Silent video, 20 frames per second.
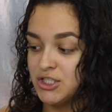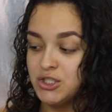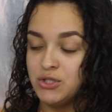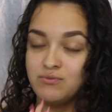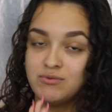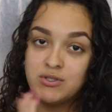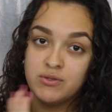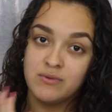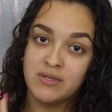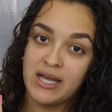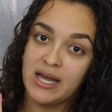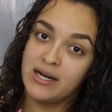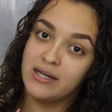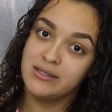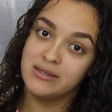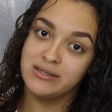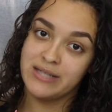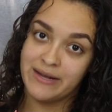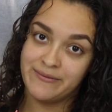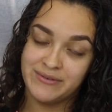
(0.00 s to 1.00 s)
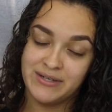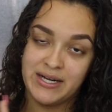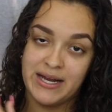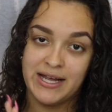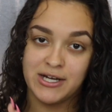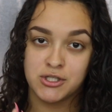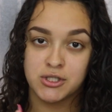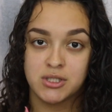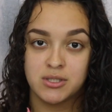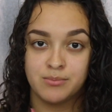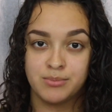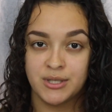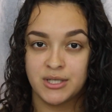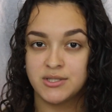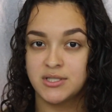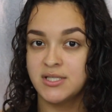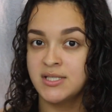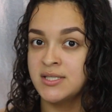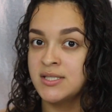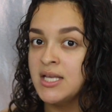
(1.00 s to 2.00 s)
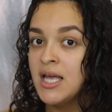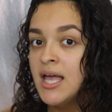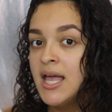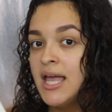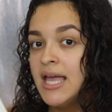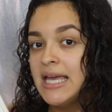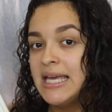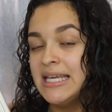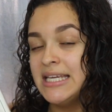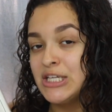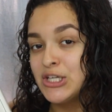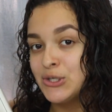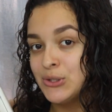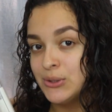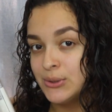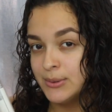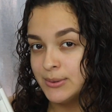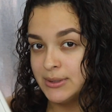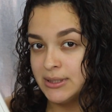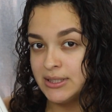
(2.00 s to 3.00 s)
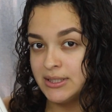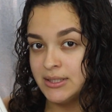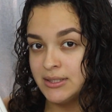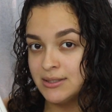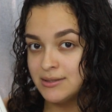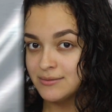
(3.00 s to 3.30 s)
you do get 11 extra brushes included.